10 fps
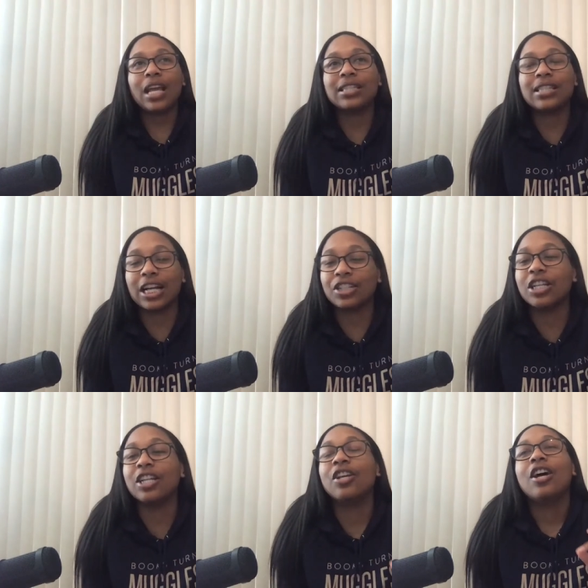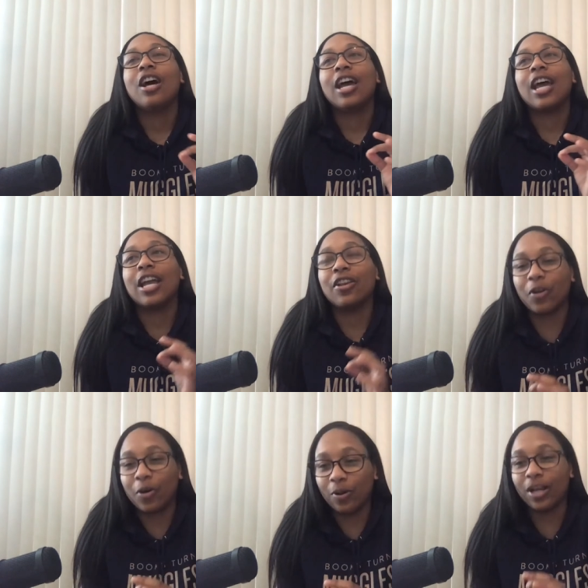section, and you're
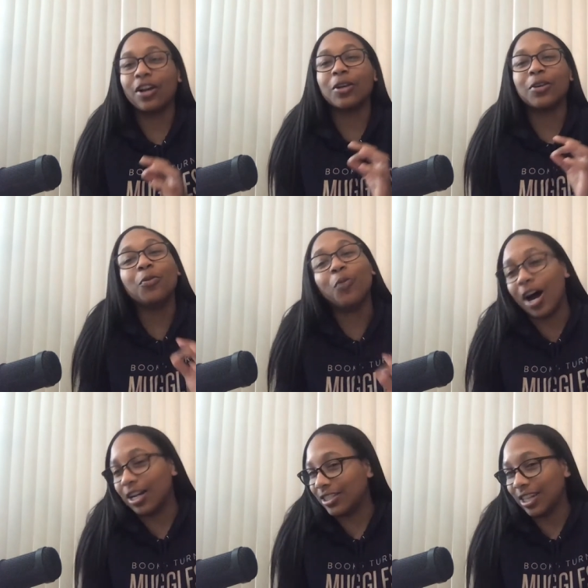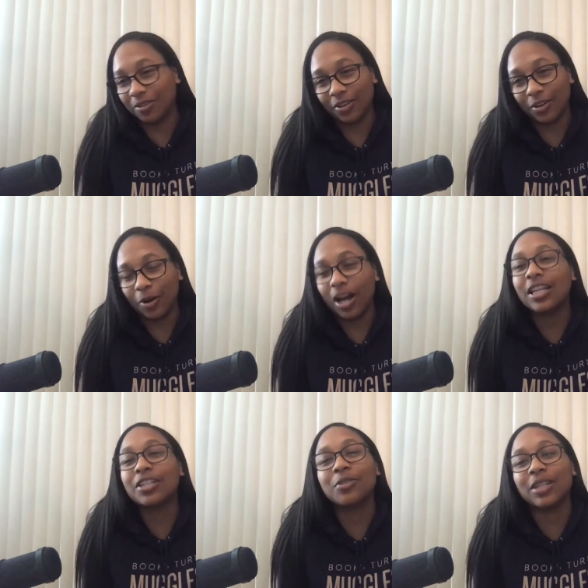queer, you watch South of Nowhere,
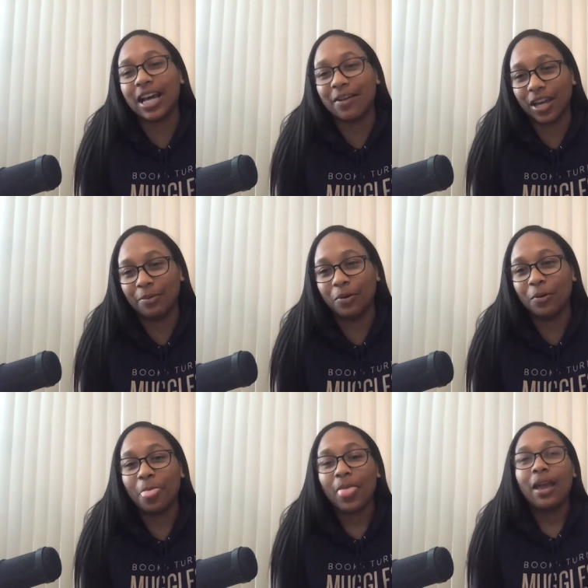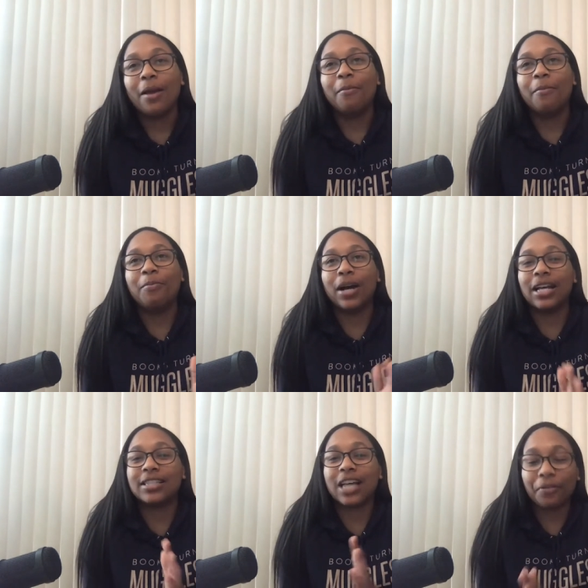unless you didn't have cable.
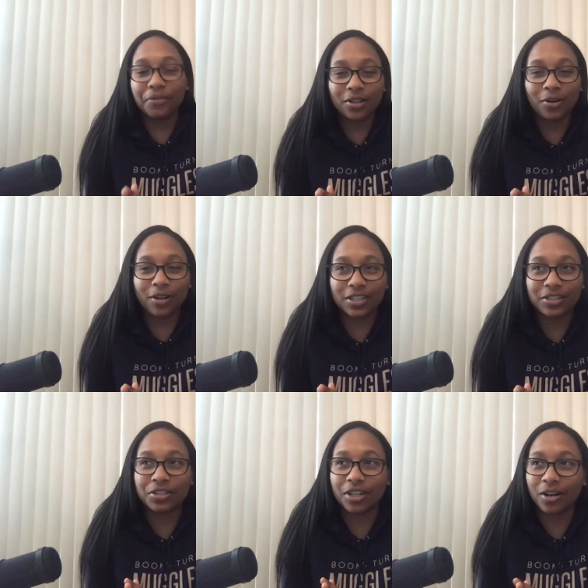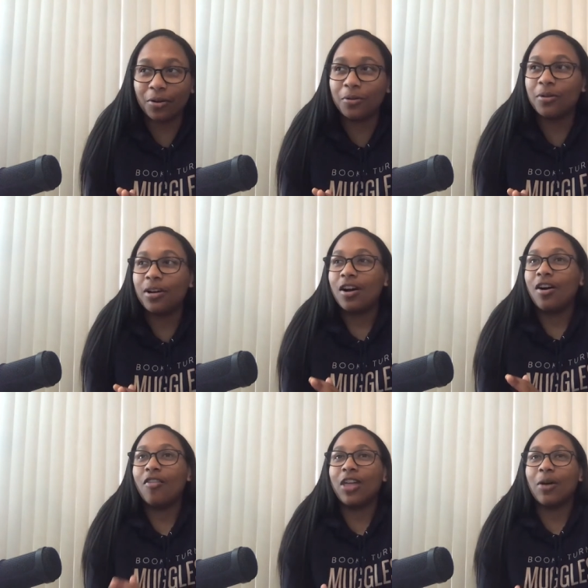But South of Nowhere is a show
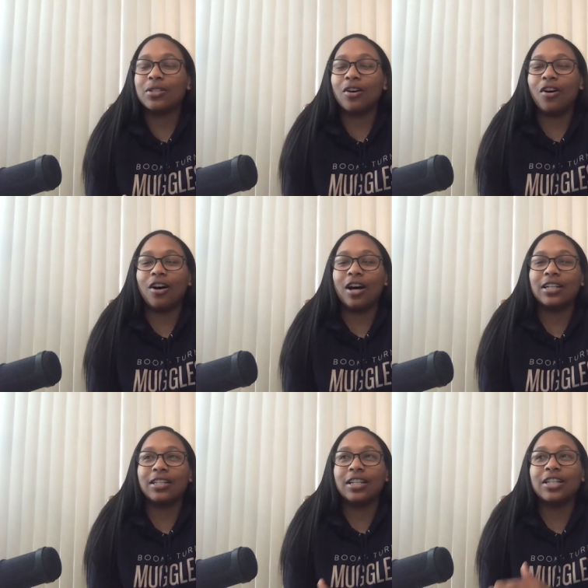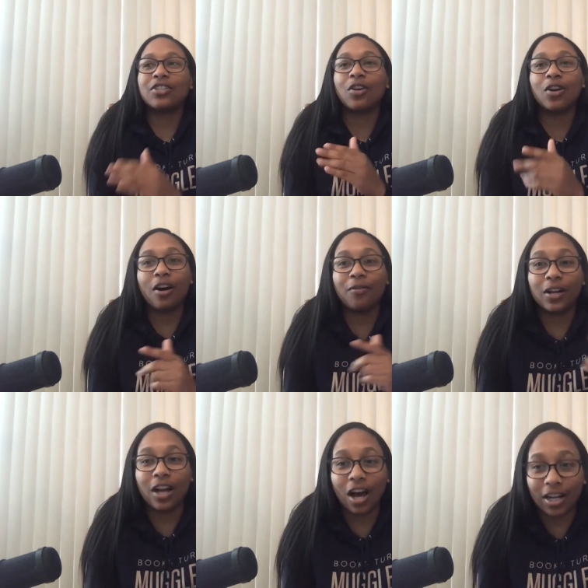that was on. It started off
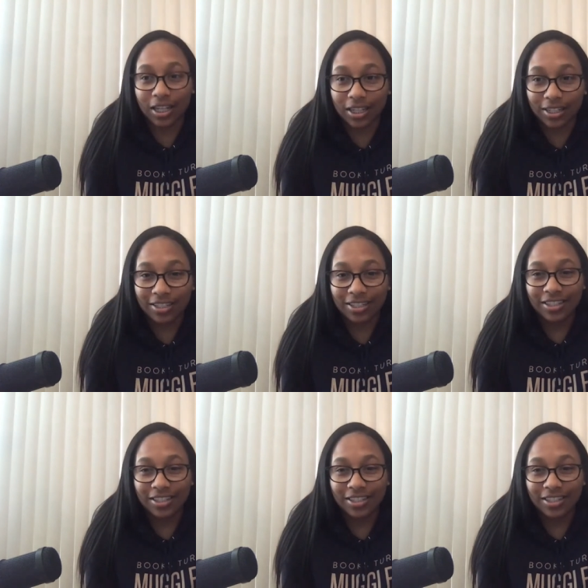on Noggin.